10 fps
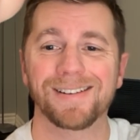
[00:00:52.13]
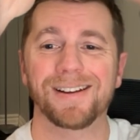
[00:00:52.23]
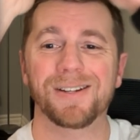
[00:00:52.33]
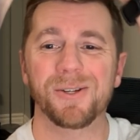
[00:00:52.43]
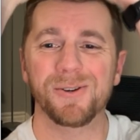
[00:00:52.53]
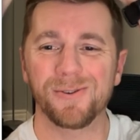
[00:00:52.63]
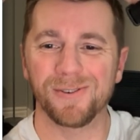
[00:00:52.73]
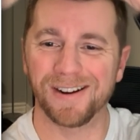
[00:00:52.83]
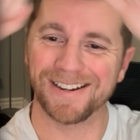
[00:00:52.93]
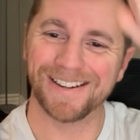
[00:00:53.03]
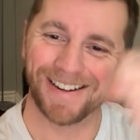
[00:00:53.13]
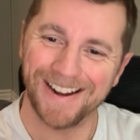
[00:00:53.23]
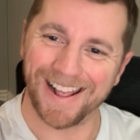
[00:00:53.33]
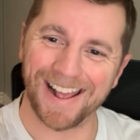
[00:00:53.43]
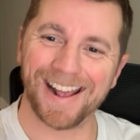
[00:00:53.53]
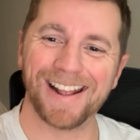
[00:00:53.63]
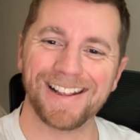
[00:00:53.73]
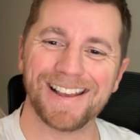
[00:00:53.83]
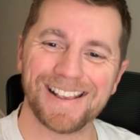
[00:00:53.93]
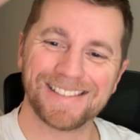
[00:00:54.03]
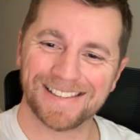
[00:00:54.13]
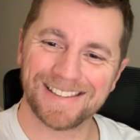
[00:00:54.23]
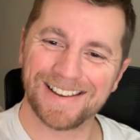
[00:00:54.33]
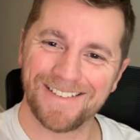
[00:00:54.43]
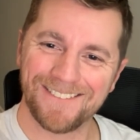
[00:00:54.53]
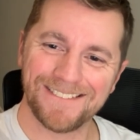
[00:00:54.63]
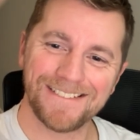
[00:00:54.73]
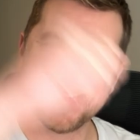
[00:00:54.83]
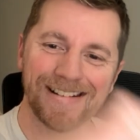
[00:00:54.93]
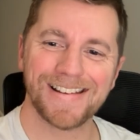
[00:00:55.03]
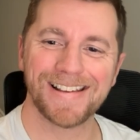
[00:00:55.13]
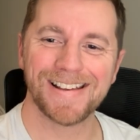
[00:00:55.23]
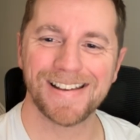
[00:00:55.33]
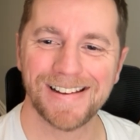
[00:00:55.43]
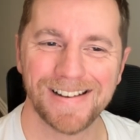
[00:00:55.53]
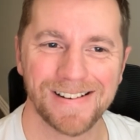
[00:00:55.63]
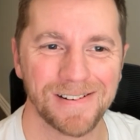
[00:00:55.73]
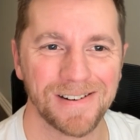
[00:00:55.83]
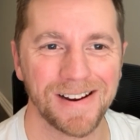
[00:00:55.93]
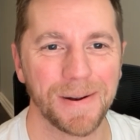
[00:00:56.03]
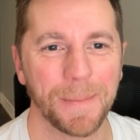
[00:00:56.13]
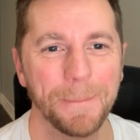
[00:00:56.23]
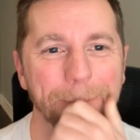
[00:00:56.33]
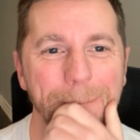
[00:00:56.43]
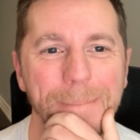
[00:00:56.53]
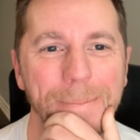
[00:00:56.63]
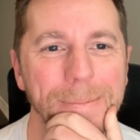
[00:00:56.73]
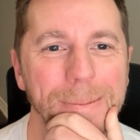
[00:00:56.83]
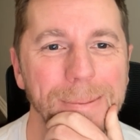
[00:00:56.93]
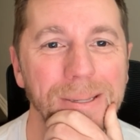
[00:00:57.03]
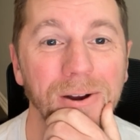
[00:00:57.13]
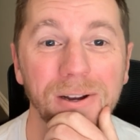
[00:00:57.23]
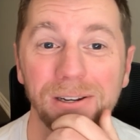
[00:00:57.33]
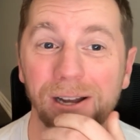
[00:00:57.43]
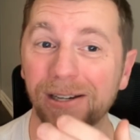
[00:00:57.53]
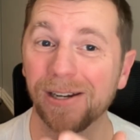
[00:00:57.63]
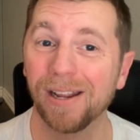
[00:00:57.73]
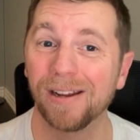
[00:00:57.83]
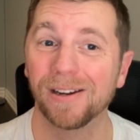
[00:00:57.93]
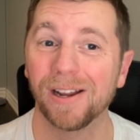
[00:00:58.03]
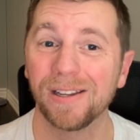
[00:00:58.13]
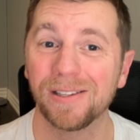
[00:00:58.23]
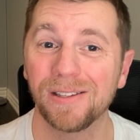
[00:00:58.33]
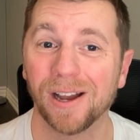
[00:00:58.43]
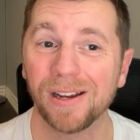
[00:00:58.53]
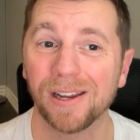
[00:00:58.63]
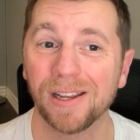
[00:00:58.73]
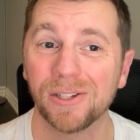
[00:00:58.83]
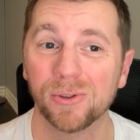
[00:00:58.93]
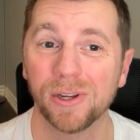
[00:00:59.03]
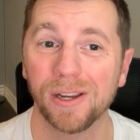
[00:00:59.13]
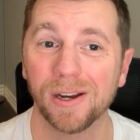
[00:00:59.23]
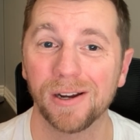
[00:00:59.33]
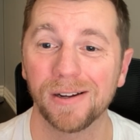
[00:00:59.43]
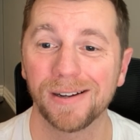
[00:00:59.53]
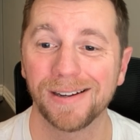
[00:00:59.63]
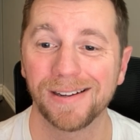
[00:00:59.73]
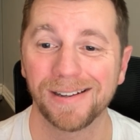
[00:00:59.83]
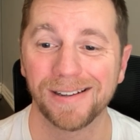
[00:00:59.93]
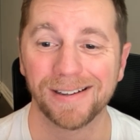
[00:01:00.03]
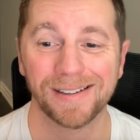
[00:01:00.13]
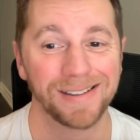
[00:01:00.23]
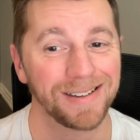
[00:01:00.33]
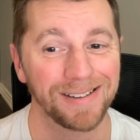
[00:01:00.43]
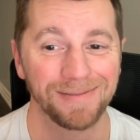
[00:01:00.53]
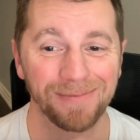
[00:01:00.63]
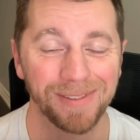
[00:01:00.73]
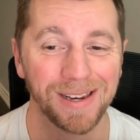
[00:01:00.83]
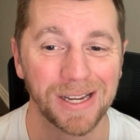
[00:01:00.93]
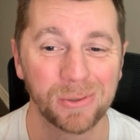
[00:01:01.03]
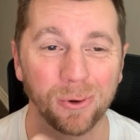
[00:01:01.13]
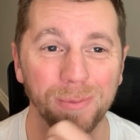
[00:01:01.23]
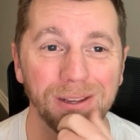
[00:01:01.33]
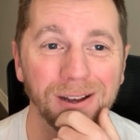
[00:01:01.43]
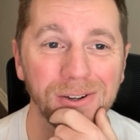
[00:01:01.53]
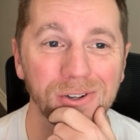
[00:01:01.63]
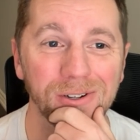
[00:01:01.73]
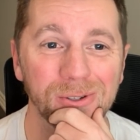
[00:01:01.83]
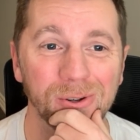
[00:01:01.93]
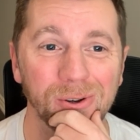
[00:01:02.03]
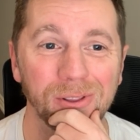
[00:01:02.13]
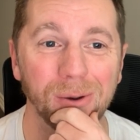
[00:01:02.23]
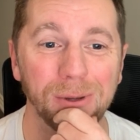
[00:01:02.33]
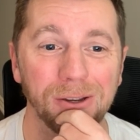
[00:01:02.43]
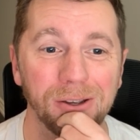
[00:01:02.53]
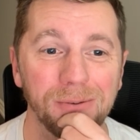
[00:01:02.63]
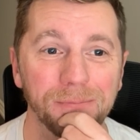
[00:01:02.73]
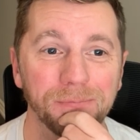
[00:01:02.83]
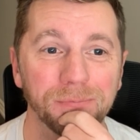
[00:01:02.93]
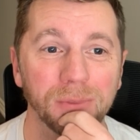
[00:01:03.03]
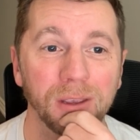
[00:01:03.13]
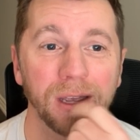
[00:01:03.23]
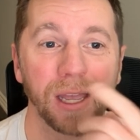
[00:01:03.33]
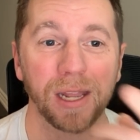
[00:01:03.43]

2. Yes. All right. 99-day streak here. The next one will be 100, so that'll be good. And